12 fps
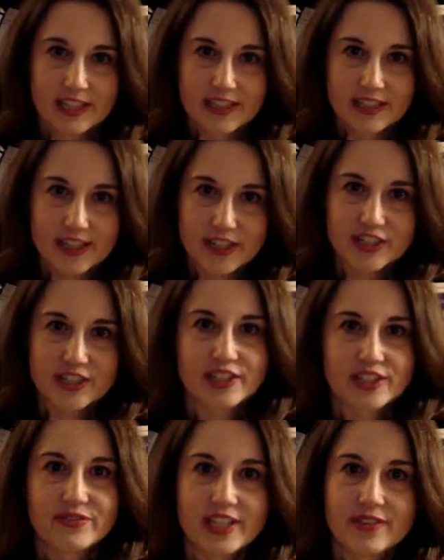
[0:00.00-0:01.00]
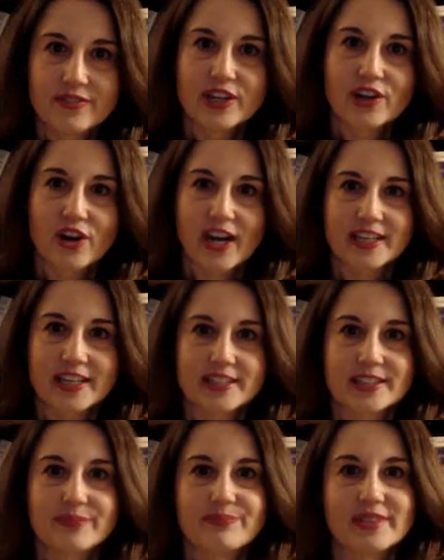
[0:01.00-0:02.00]
the legend of Davy
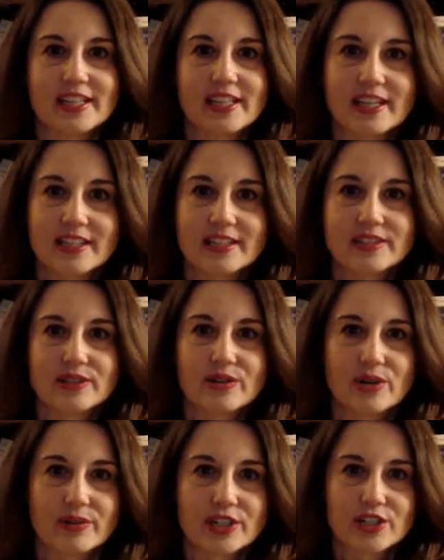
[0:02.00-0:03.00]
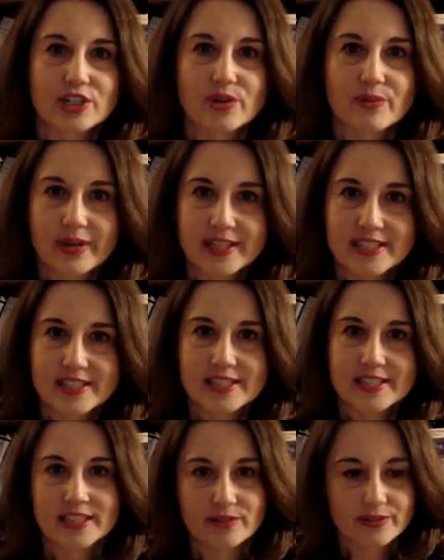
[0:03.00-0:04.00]
Crockett and Horatio
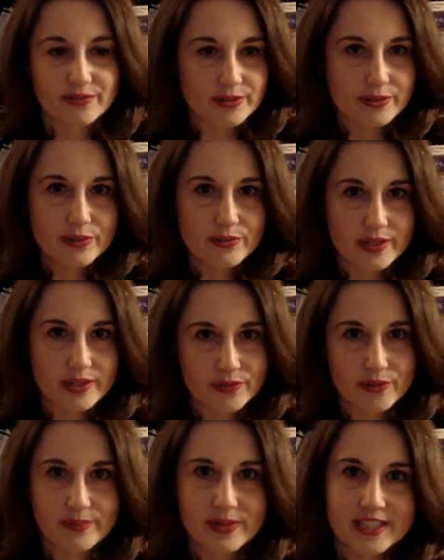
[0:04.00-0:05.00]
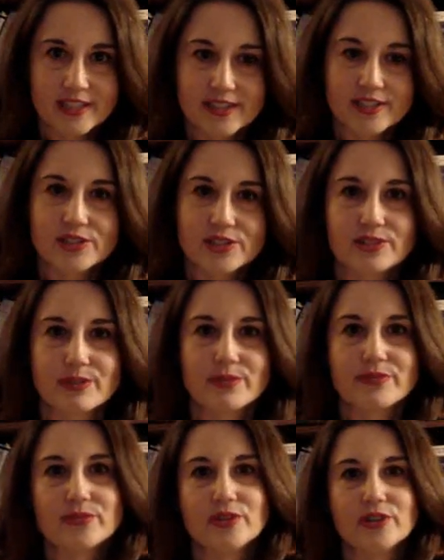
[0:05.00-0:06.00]
Bunce. I know a few of you may have heard me tell this story
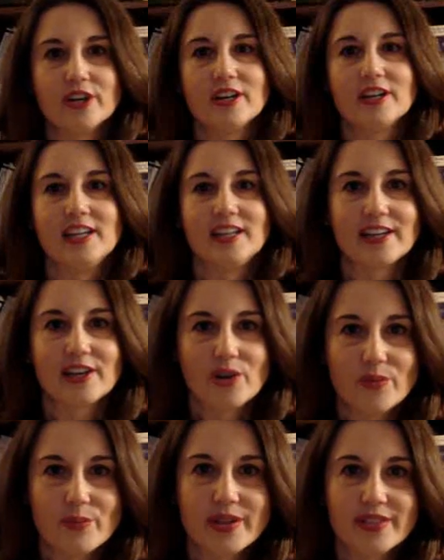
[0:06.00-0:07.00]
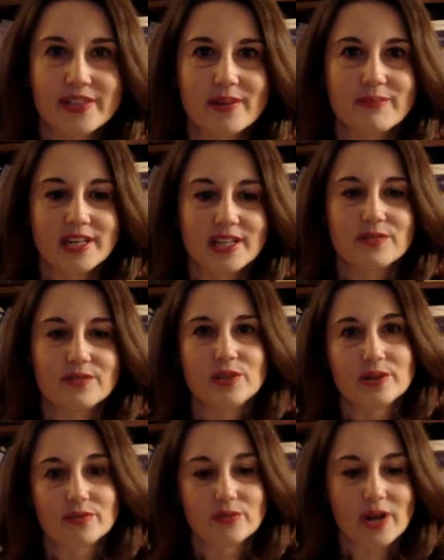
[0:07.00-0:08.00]
before, and I hope that many of
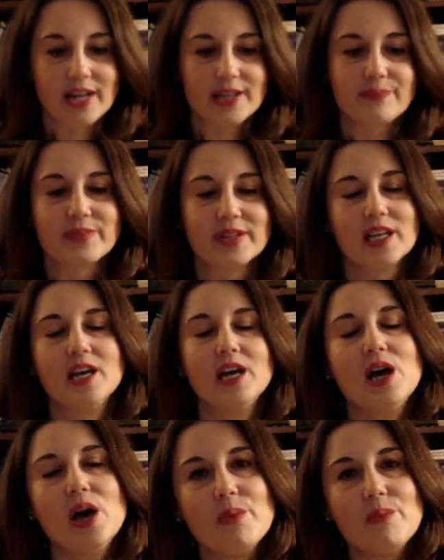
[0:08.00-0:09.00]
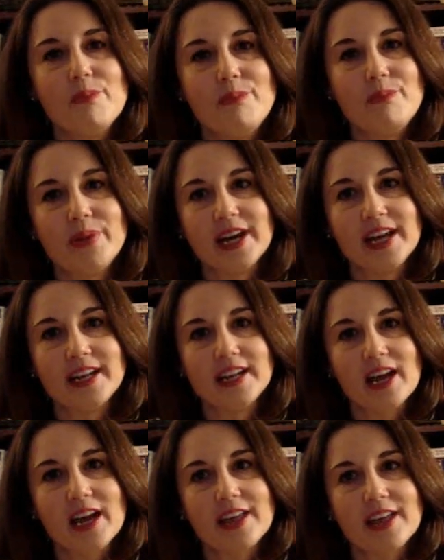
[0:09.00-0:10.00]
you have read it, but
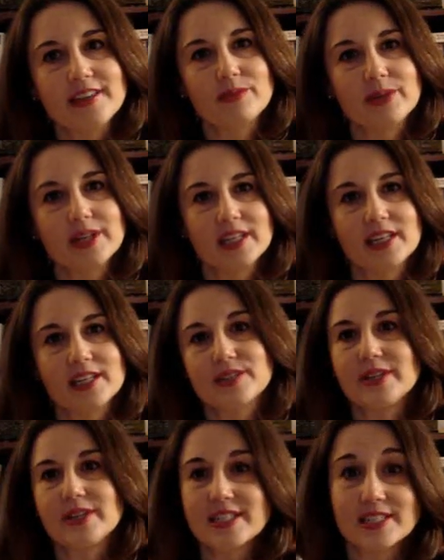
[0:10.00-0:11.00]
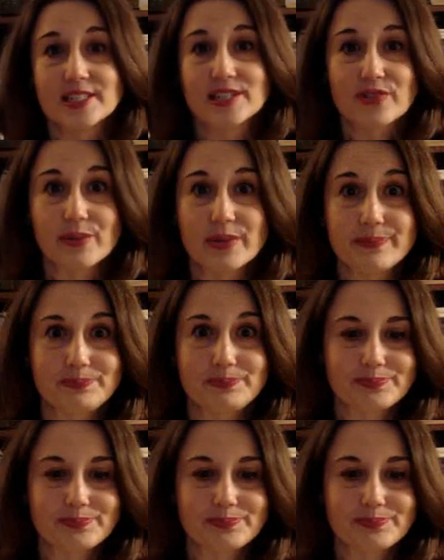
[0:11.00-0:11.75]
I think we can get some lessons from it.